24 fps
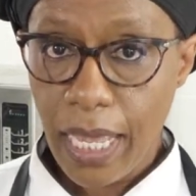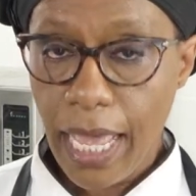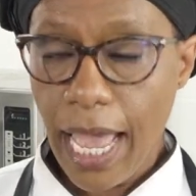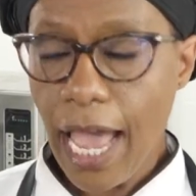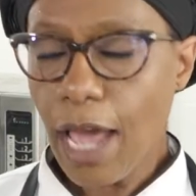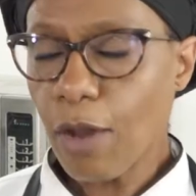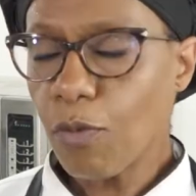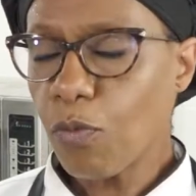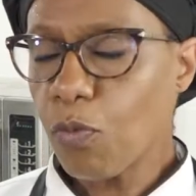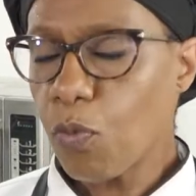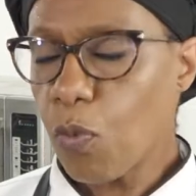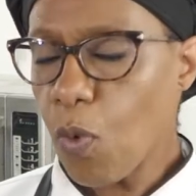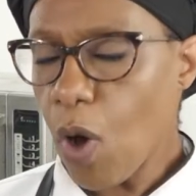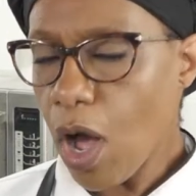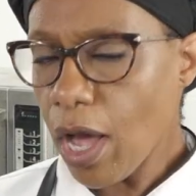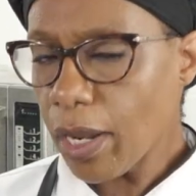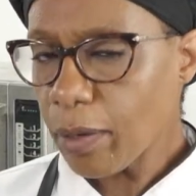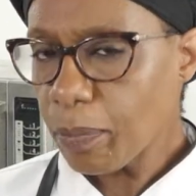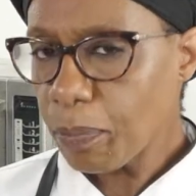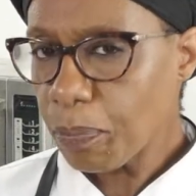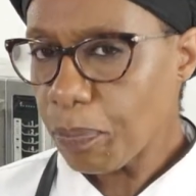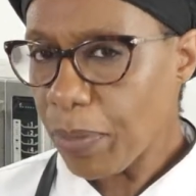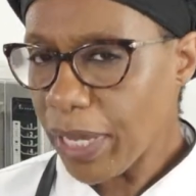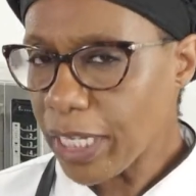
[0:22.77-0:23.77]
And
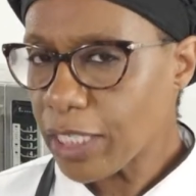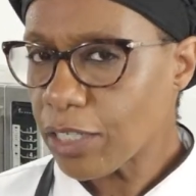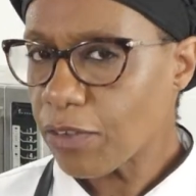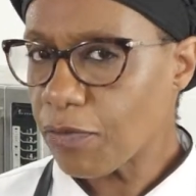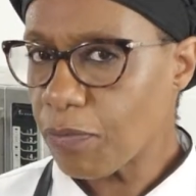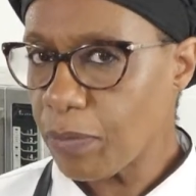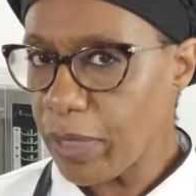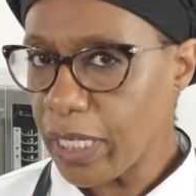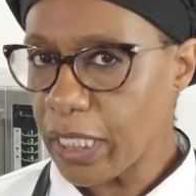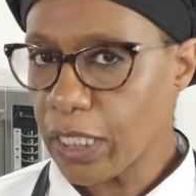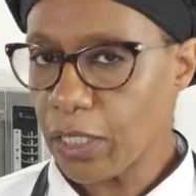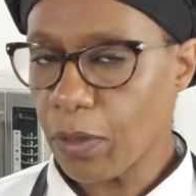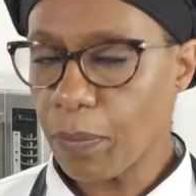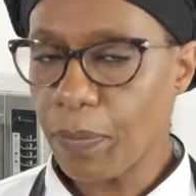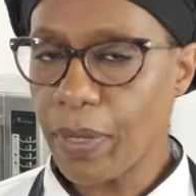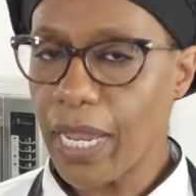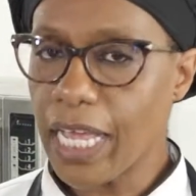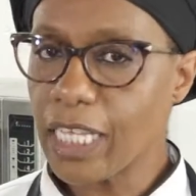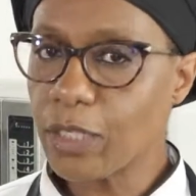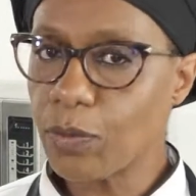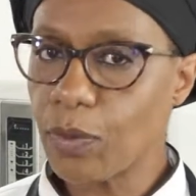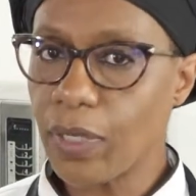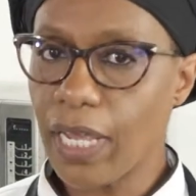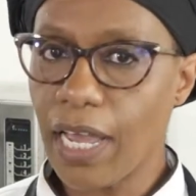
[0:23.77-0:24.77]
one bit of mise en
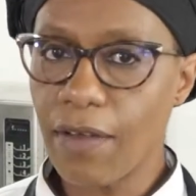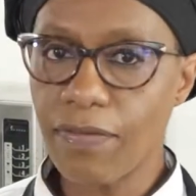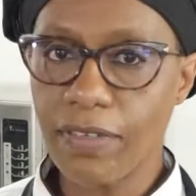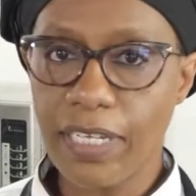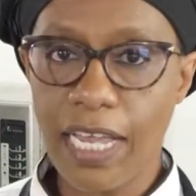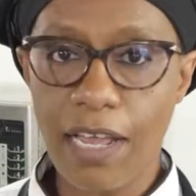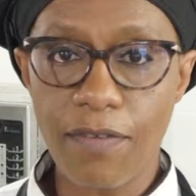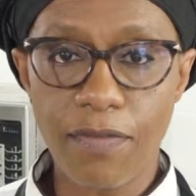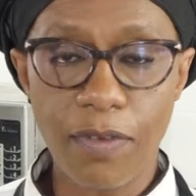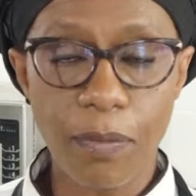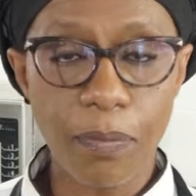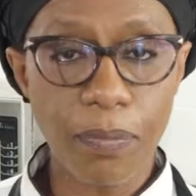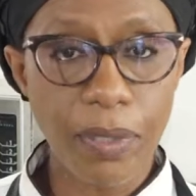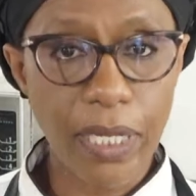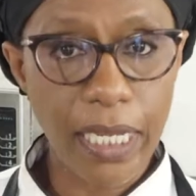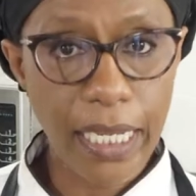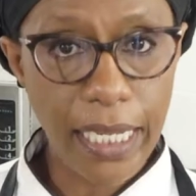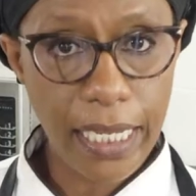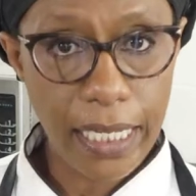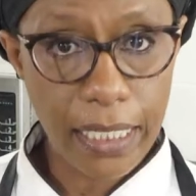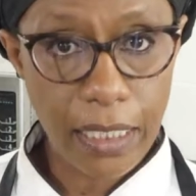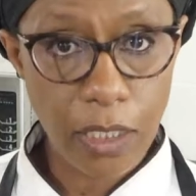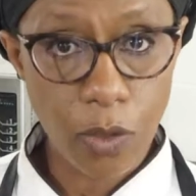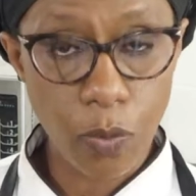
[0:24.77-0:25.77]
place we have to have in
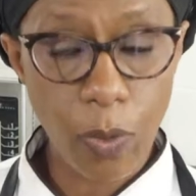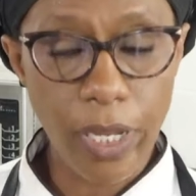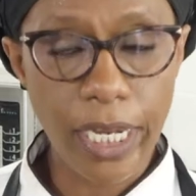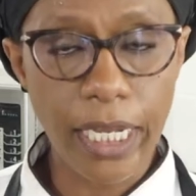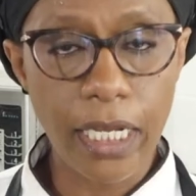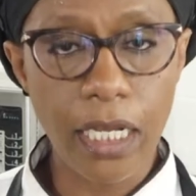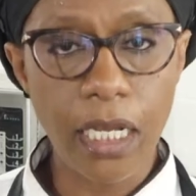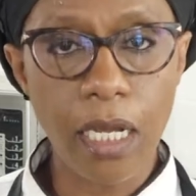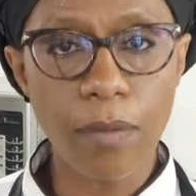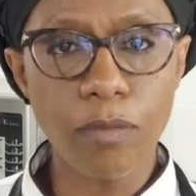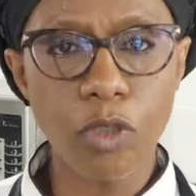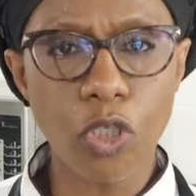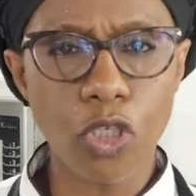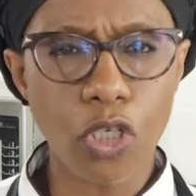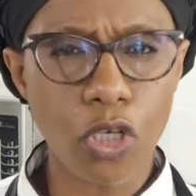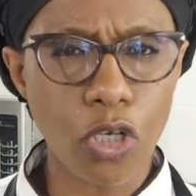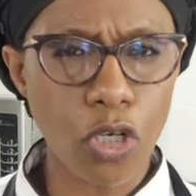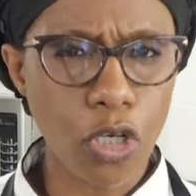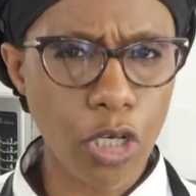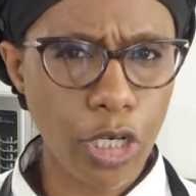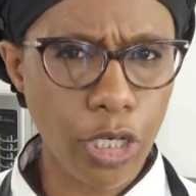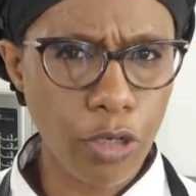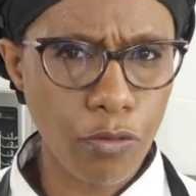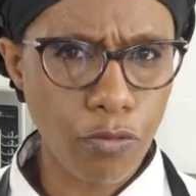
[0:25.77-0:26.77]
place when it comes to
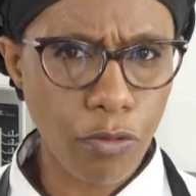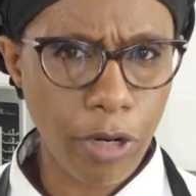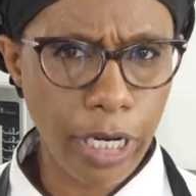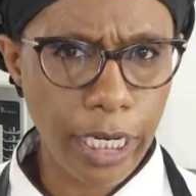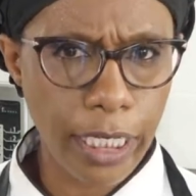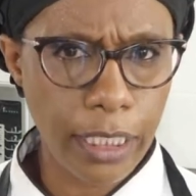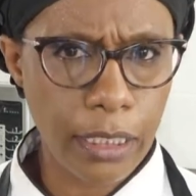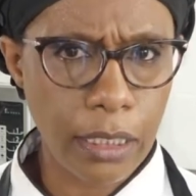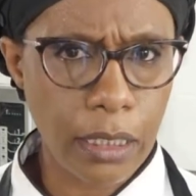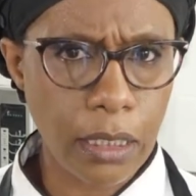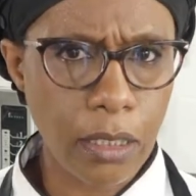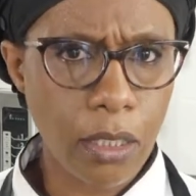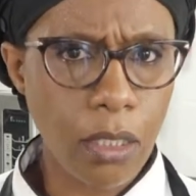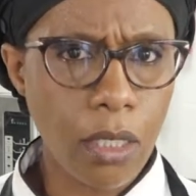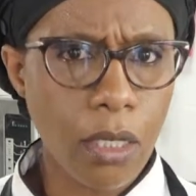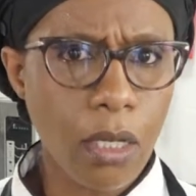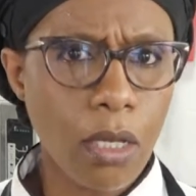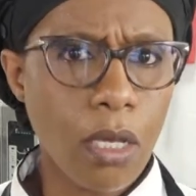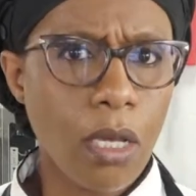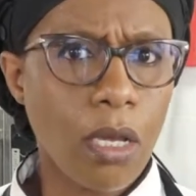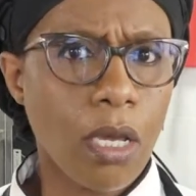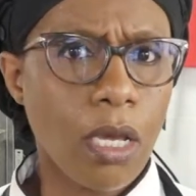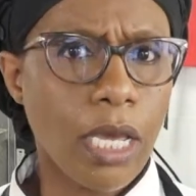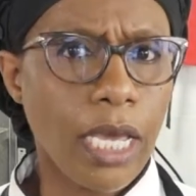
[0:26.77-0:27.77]
cooking rice
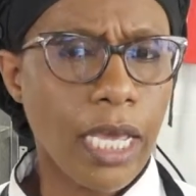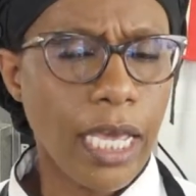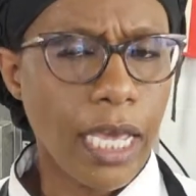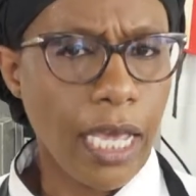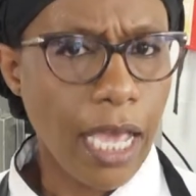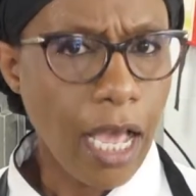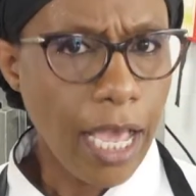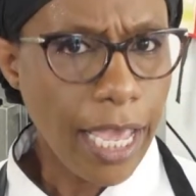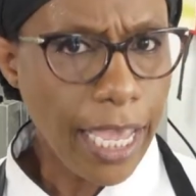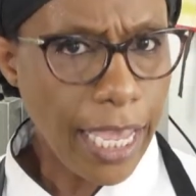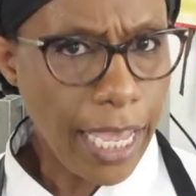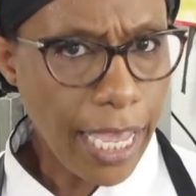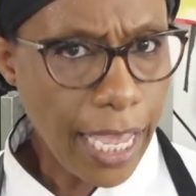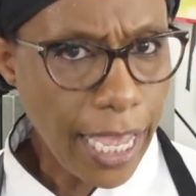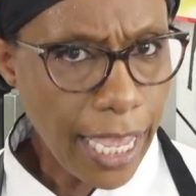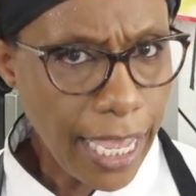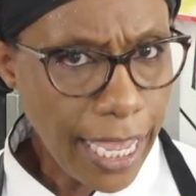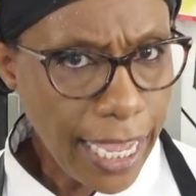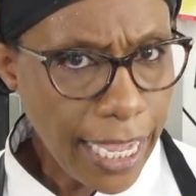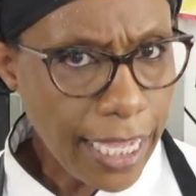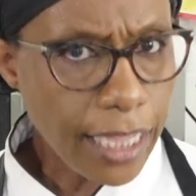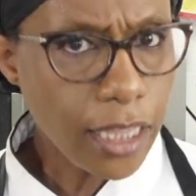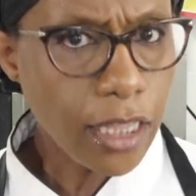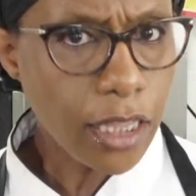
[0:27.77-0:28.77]

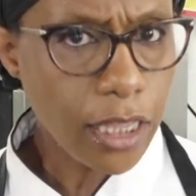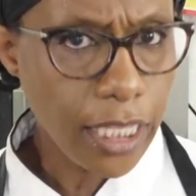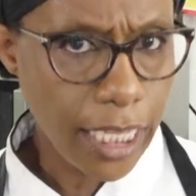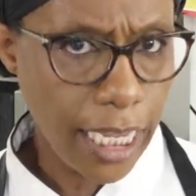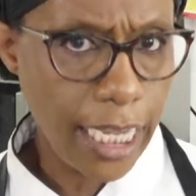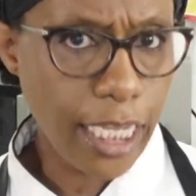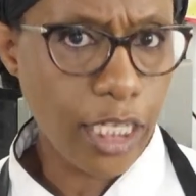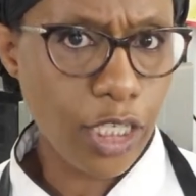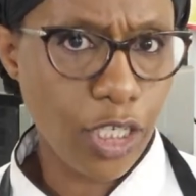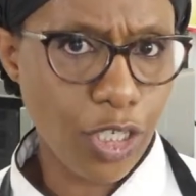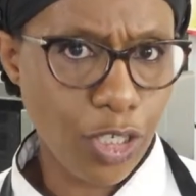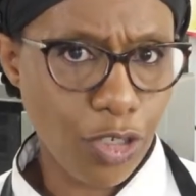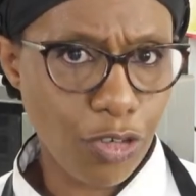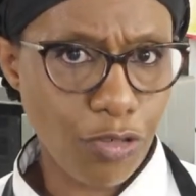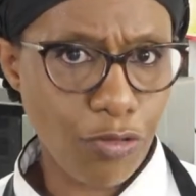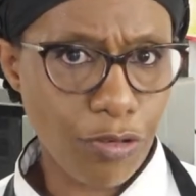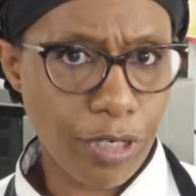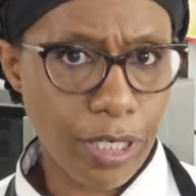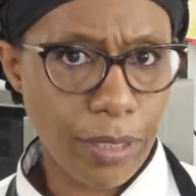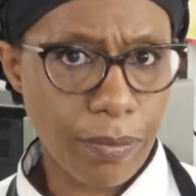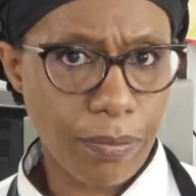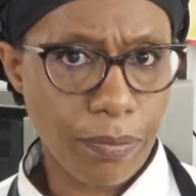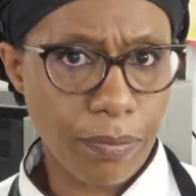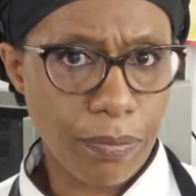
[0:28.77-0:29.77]
in the
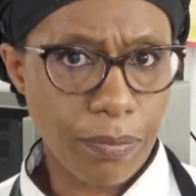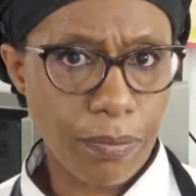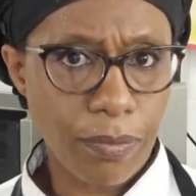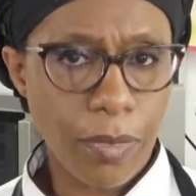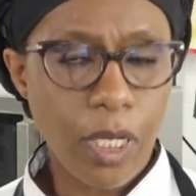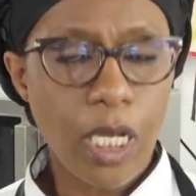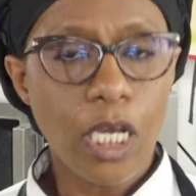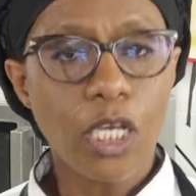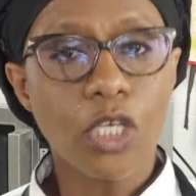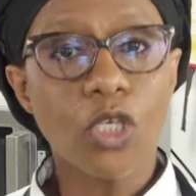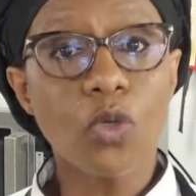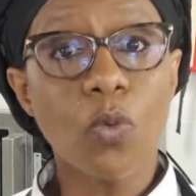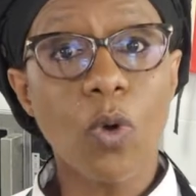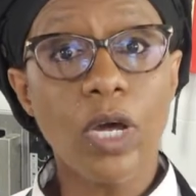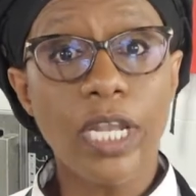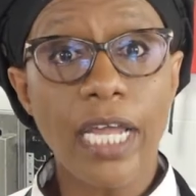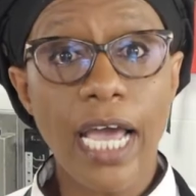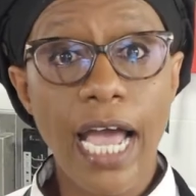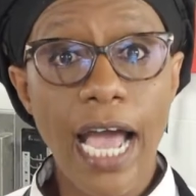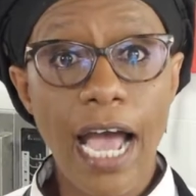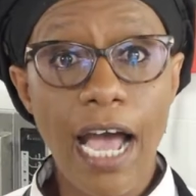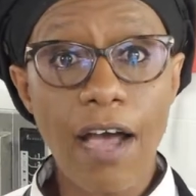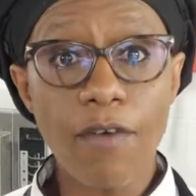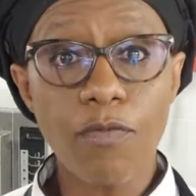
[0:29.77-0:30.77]
industry, you want to
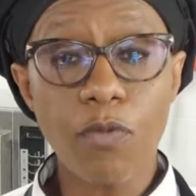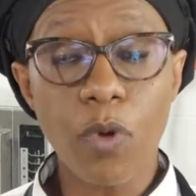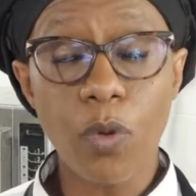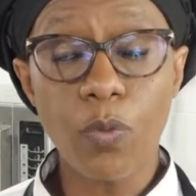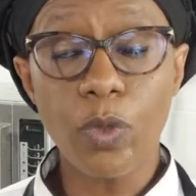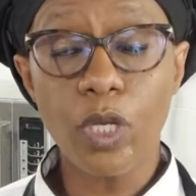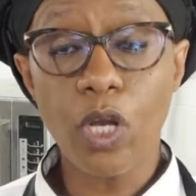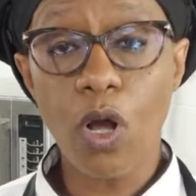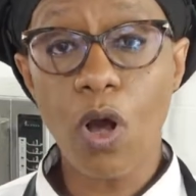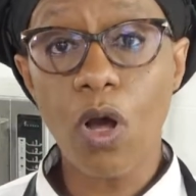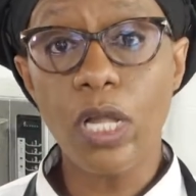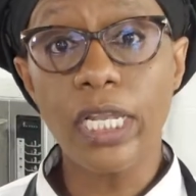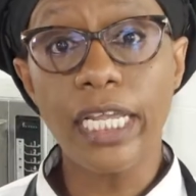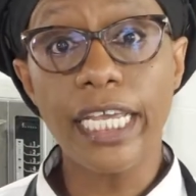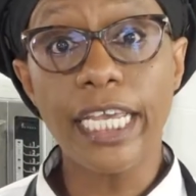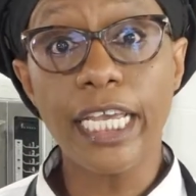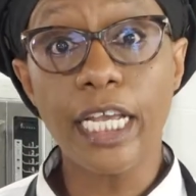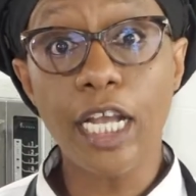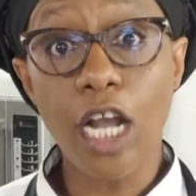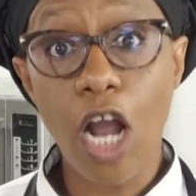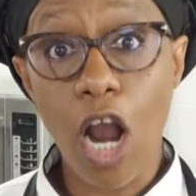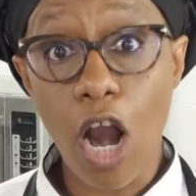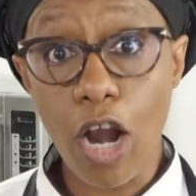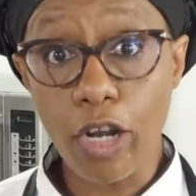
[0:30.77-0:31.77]
have what we call a
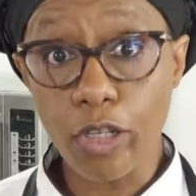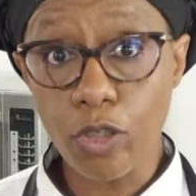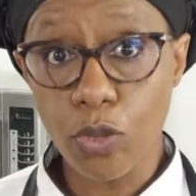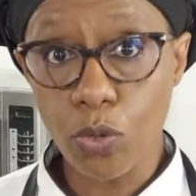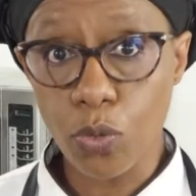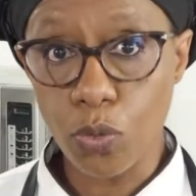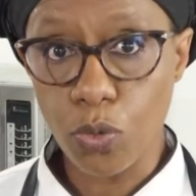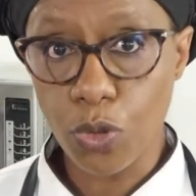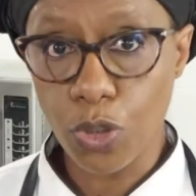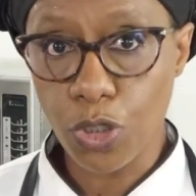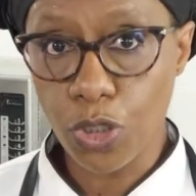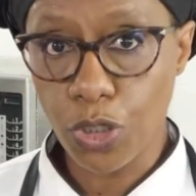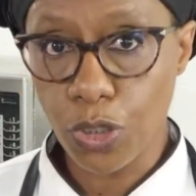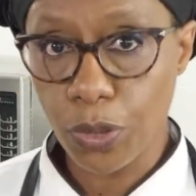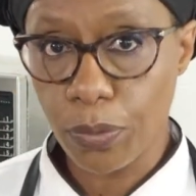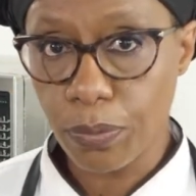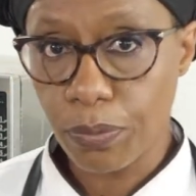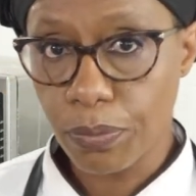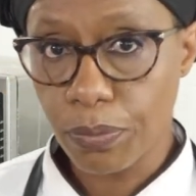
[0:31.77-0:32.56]
cartouche.